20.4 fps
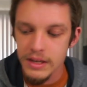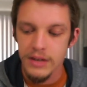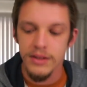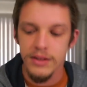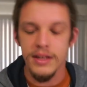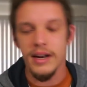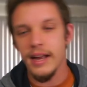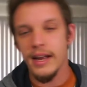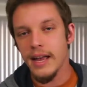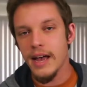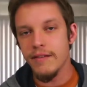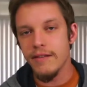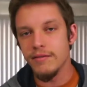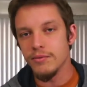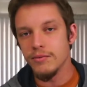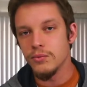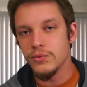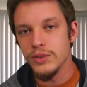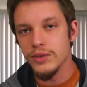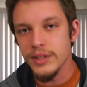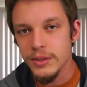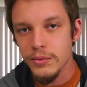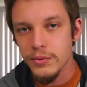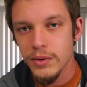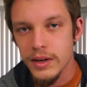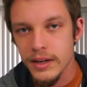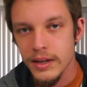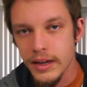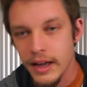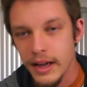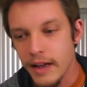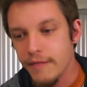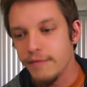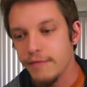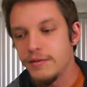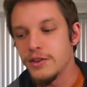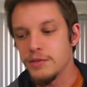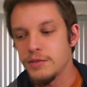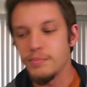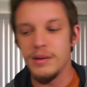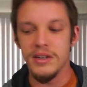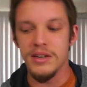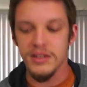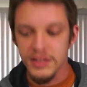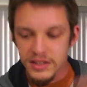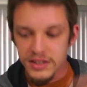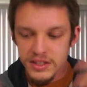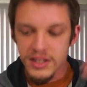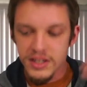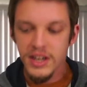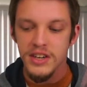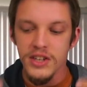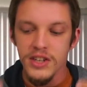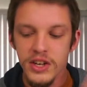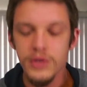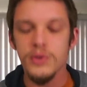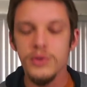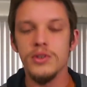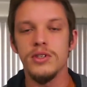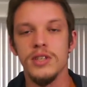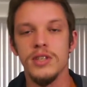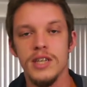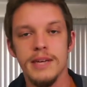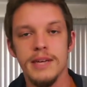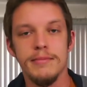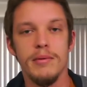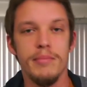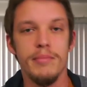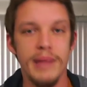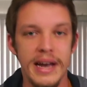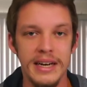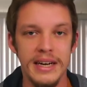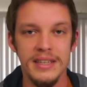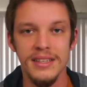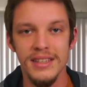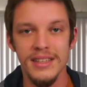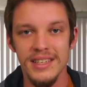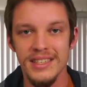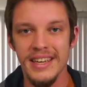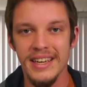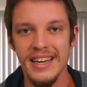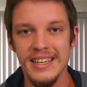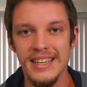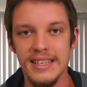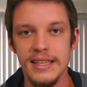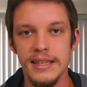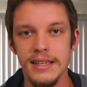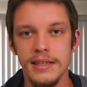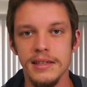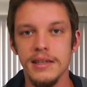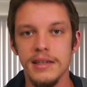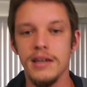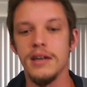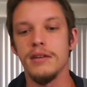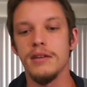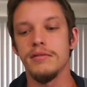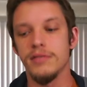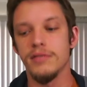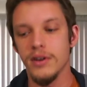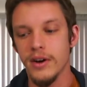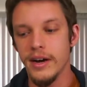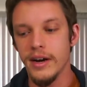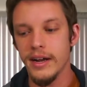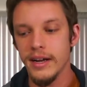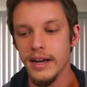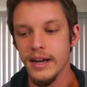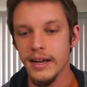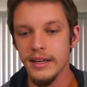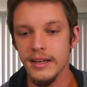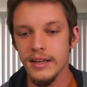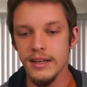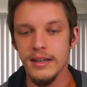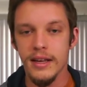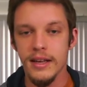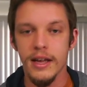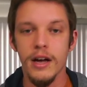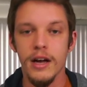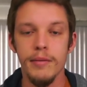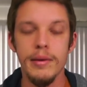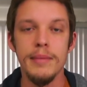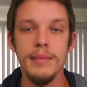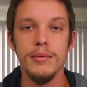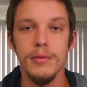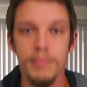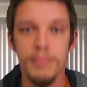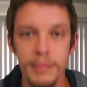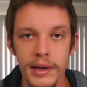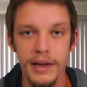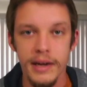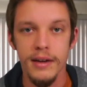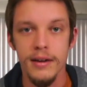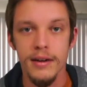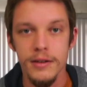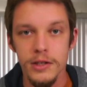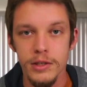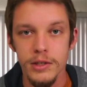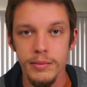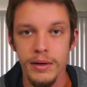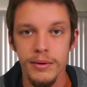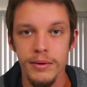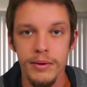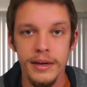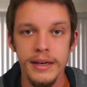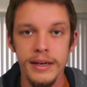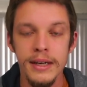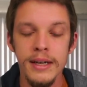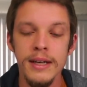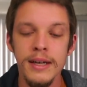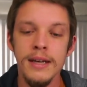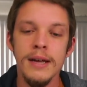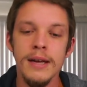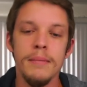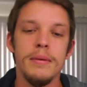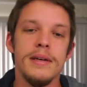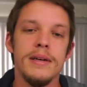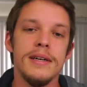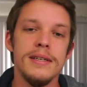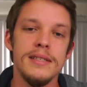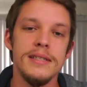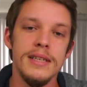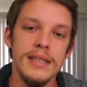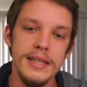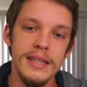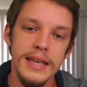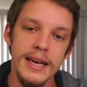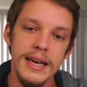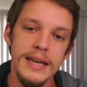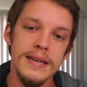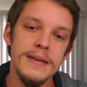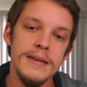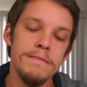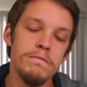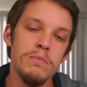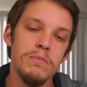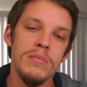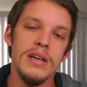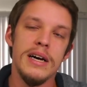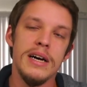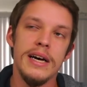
you know that I haven't really want I've just been continuously coming back to this idea of all right I need to help people pick an instrument right because in the end